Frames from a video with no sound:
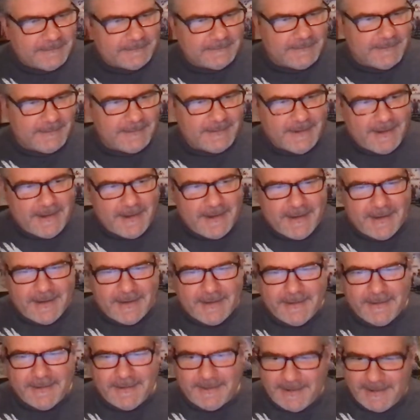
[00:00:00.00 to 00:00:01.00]
da da
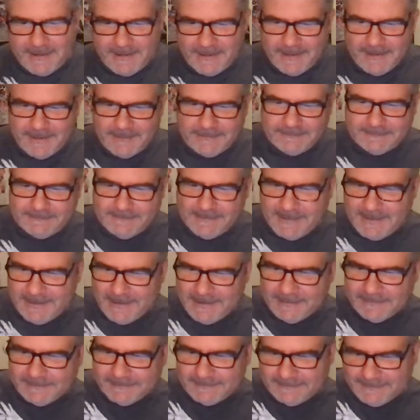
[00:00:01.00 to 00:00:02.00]
da
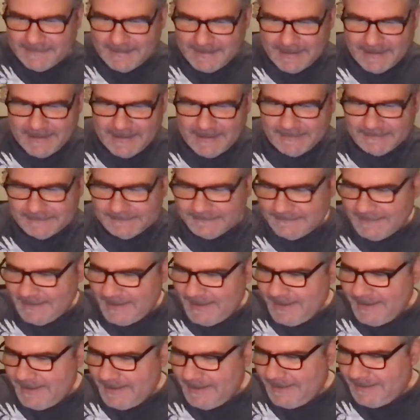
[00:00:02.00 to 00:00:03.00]
da da
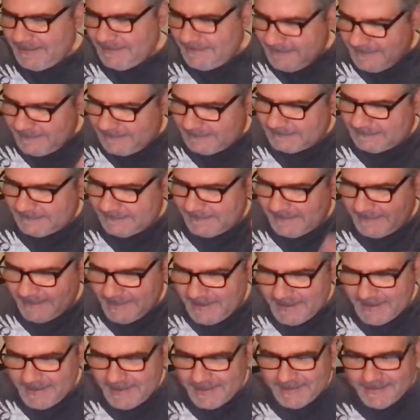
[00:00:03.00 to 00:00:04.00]
da da
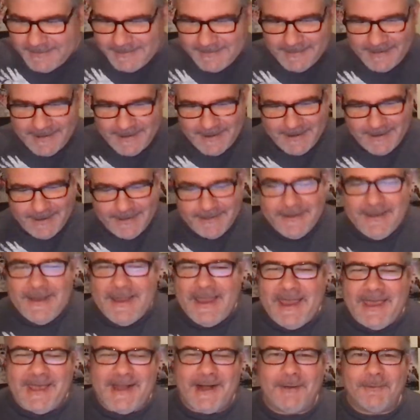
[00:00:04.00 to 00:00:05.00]
da da da
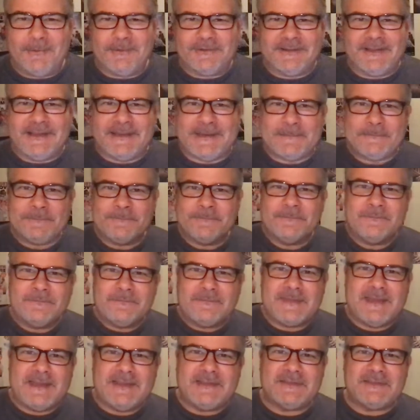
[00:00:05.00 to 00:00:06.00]
and I was like
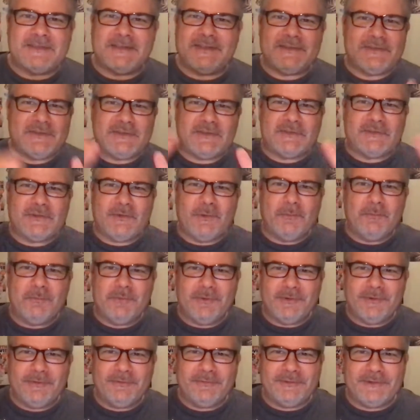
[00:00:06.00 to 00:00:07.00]
it's it's just so
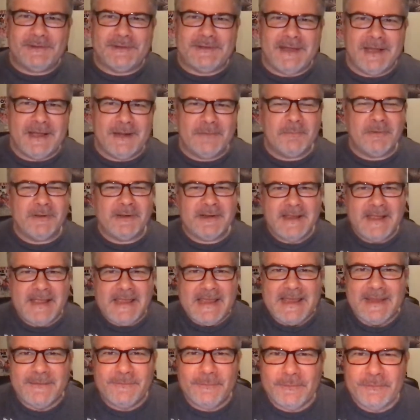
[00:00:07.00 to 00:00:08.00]
beautifully done but
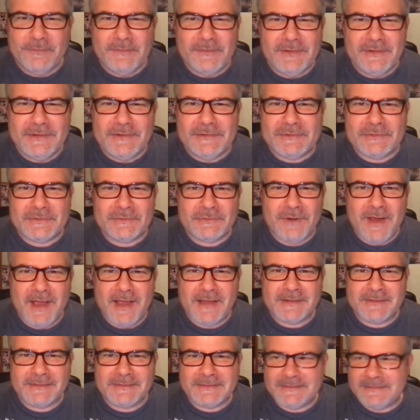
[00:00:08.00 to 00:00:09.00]
if you're feeling
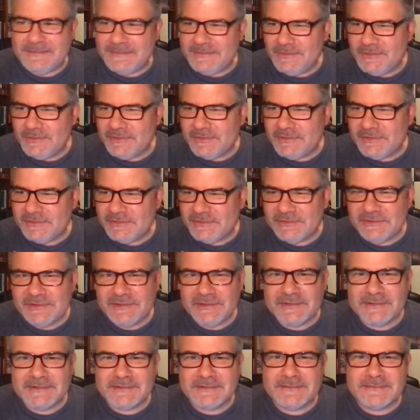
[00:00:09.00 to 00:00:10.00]
stressed you know you should
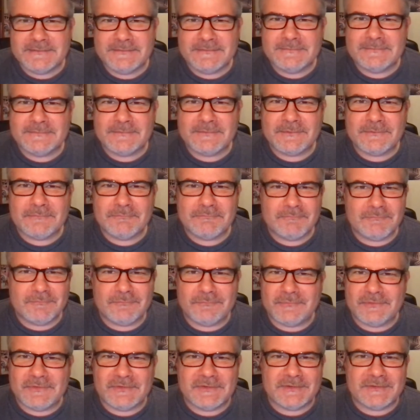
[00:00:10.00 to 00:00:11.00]
just,
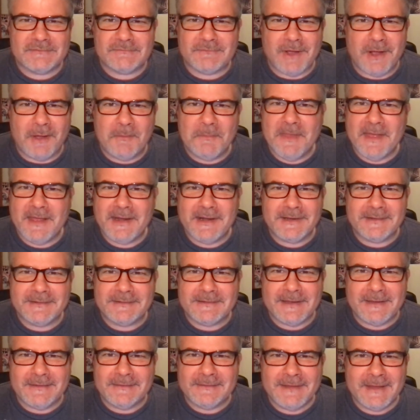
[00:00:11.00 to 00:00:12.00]
just hum that
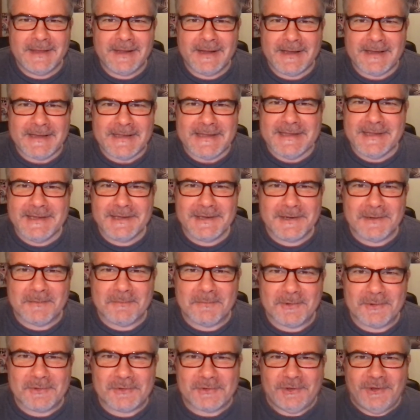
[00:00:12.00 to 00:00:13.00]
that IKEA
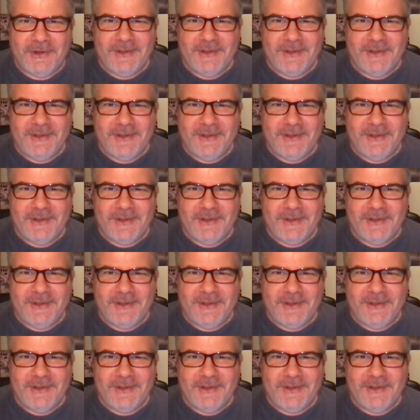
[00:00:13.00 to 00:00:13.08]
commercial